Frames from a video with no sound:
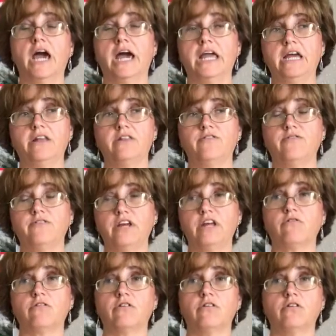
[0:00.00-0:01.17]
And the
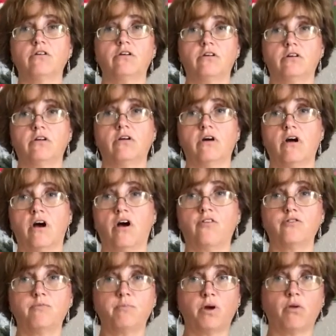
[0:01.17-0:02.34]
veteran
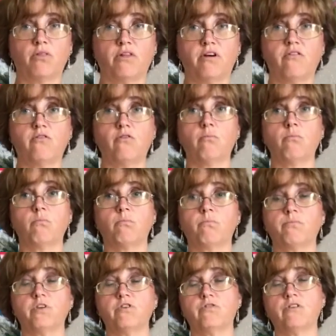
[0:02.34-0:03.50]
offs both of them.
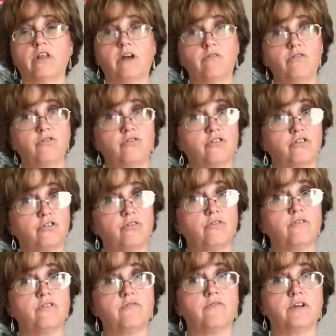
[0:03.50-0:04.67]
So that was two
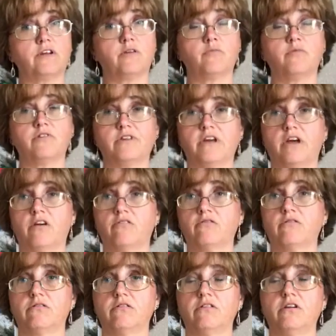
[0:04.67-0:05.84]
of the victims down.
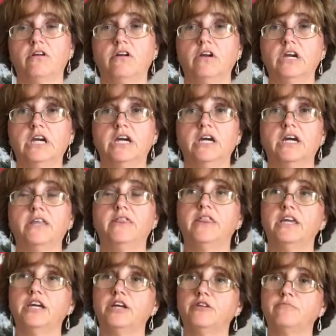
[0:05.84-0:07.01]
And
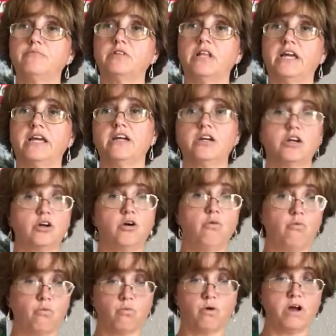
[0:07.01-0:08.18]
then, like,
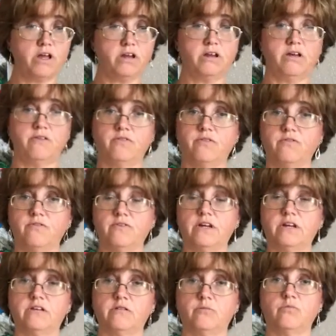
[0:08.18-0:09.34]
one of the
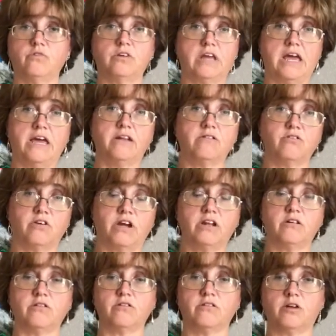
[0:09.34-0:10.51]
victims had
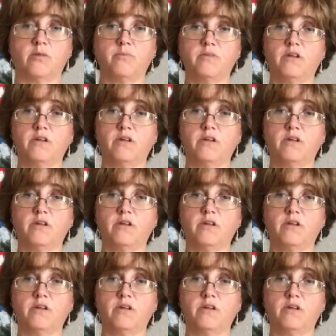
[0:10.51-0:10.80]
tried to stop